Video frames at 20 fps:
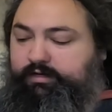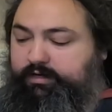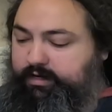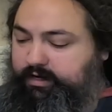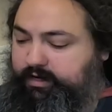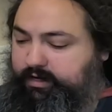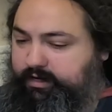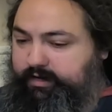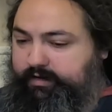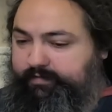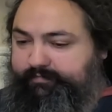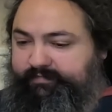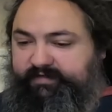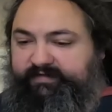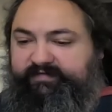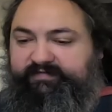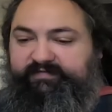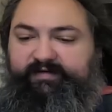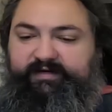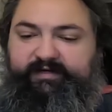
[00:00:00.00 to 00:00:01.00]

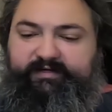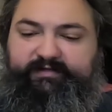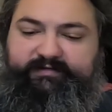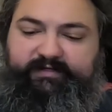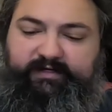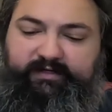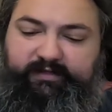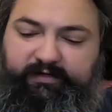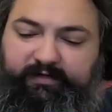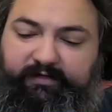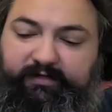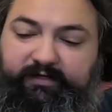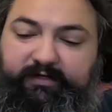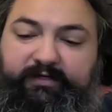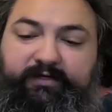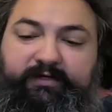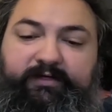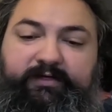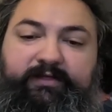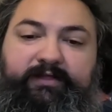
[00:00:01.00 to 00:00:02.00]
It's funny because they look
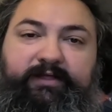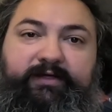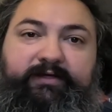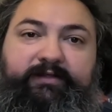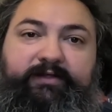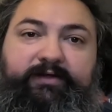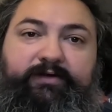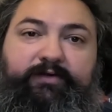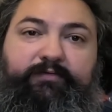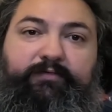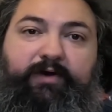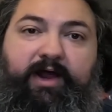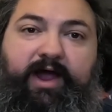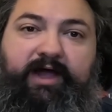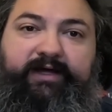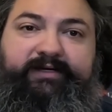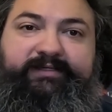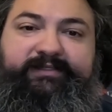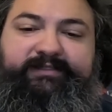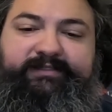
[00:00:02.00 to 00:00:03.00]
like little
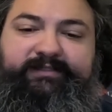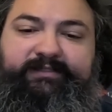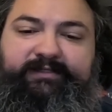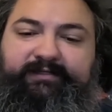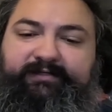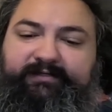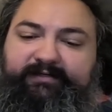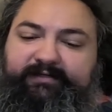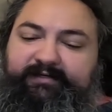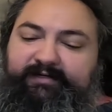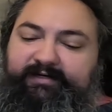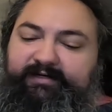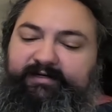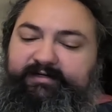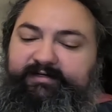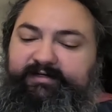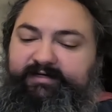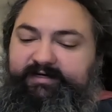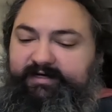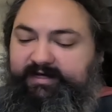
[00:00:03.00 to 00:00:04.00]
rocks.
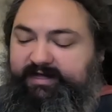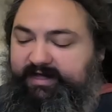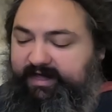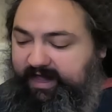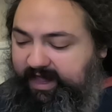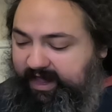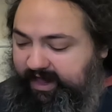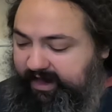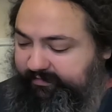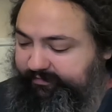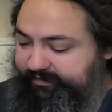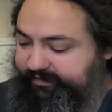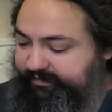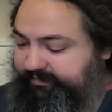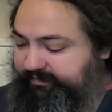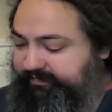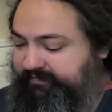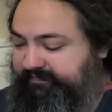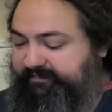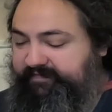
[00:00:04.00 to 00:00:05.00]
We're
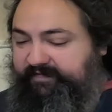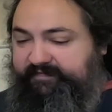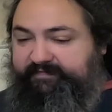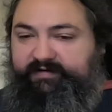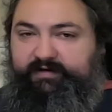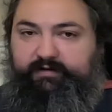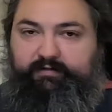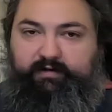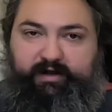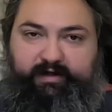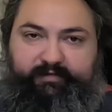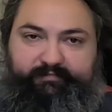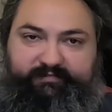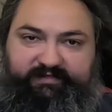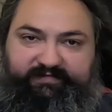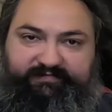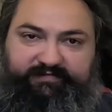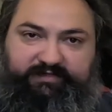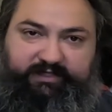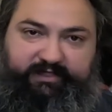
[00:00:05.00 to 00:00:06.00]
doing 50
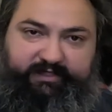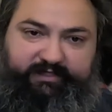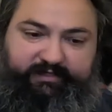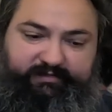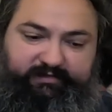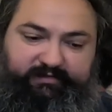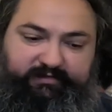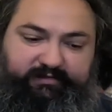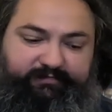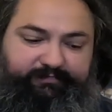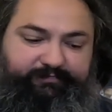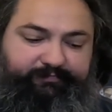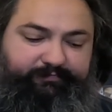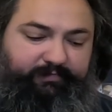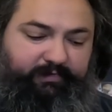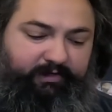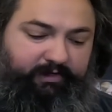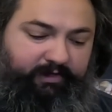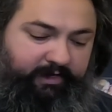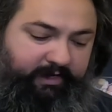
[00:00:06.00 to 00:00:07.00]
grams of cheese,
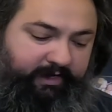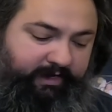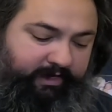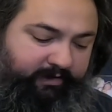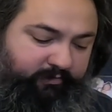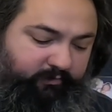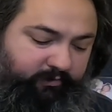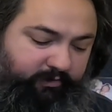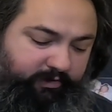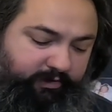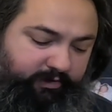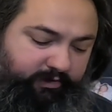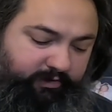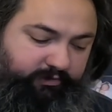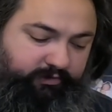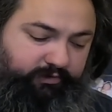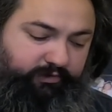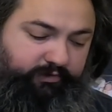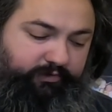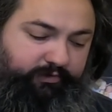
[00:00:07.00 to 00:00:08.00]
and we're gonna
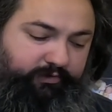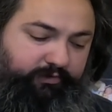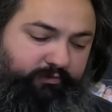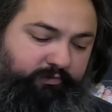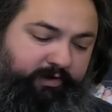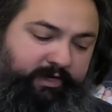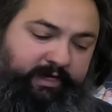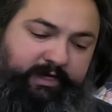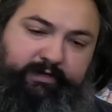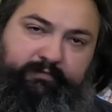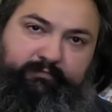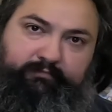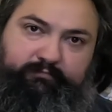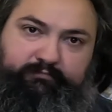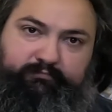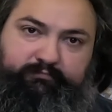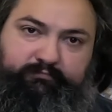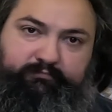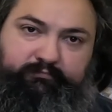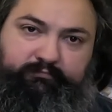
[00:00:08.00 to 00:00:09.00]
do 3
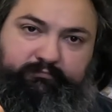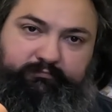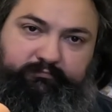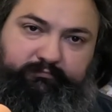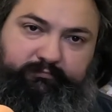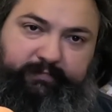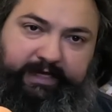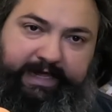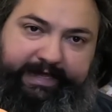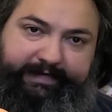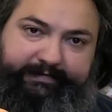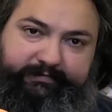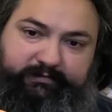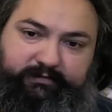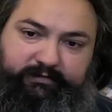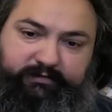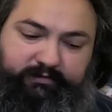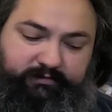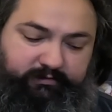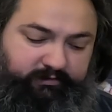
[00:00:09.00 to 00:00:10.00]

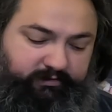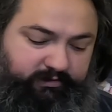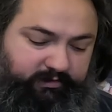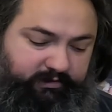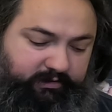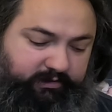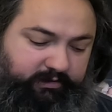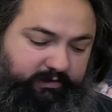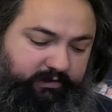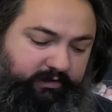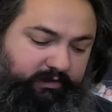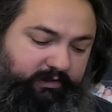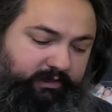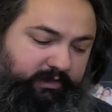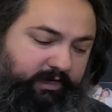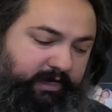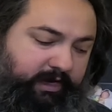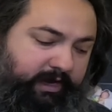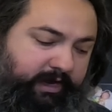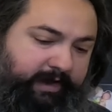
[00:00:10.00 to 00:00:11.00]
eggs.
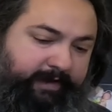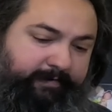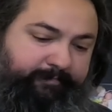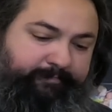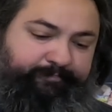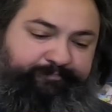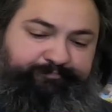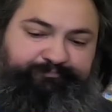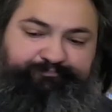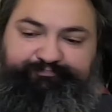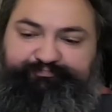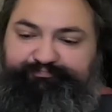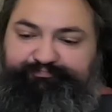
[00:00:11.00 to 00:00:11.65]
So